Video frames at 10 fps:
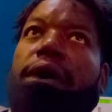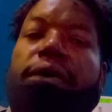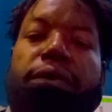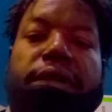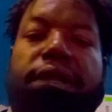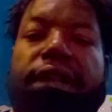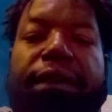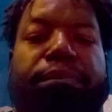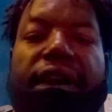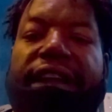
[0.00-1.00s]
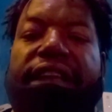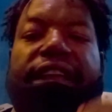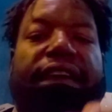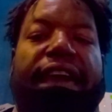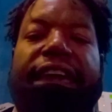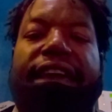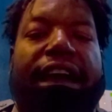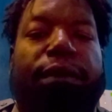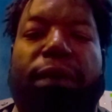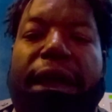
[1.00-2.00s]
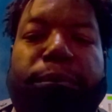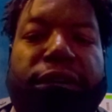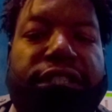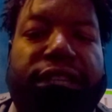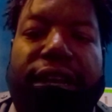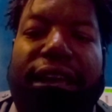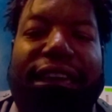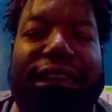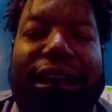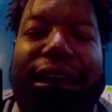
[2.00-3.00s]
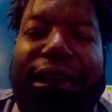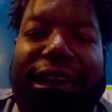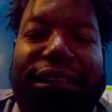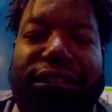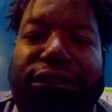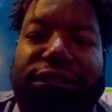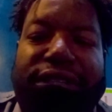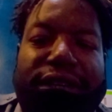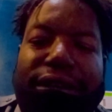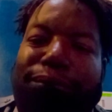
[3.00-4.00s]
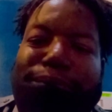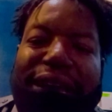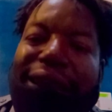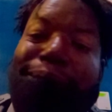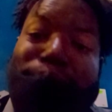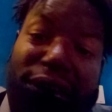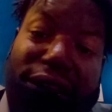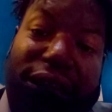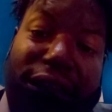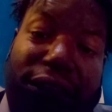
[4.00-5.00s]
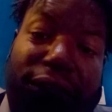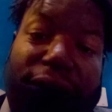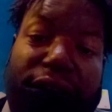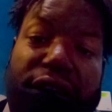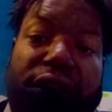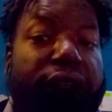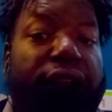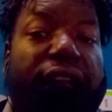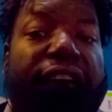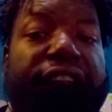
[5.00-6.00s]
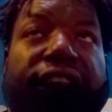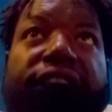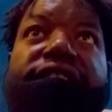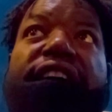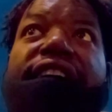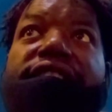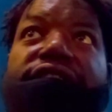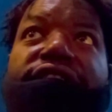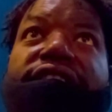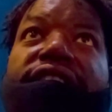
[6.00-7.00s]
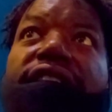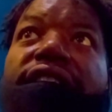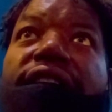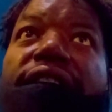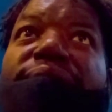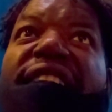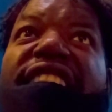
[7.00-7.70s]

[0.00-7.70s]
Well, they bringing in AI rappers and AI actors, and man, they been had it. A lot of these actors and um,